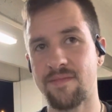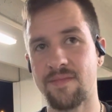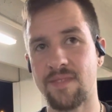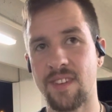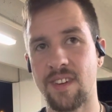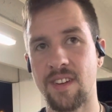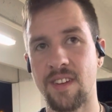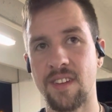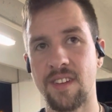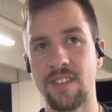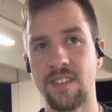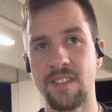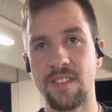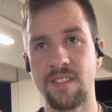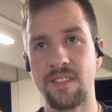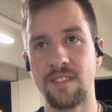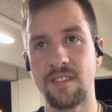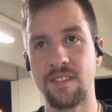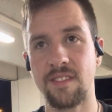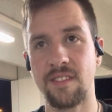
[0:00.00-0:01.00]
Man,
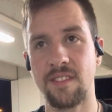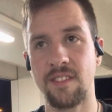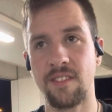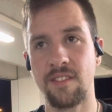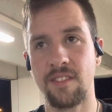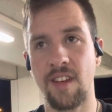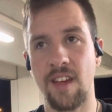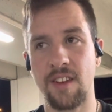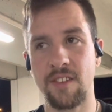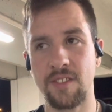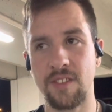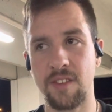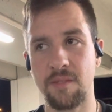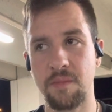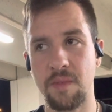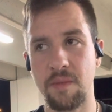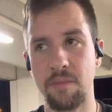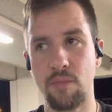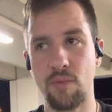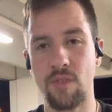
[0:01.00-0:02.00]
your daughter's gonna
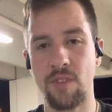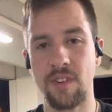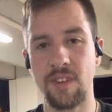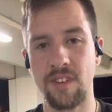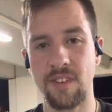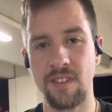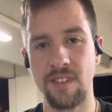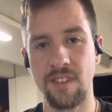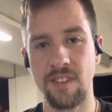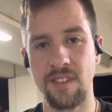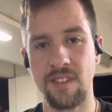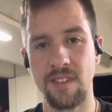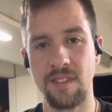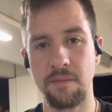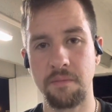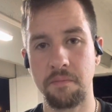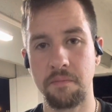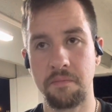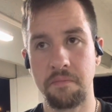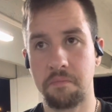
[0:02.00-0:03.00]
be poor.
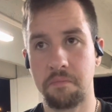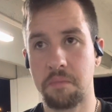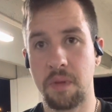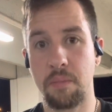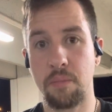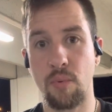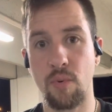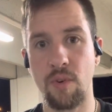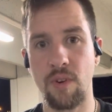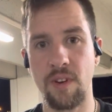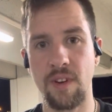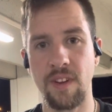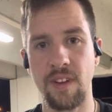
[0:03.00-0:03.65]
Be poor.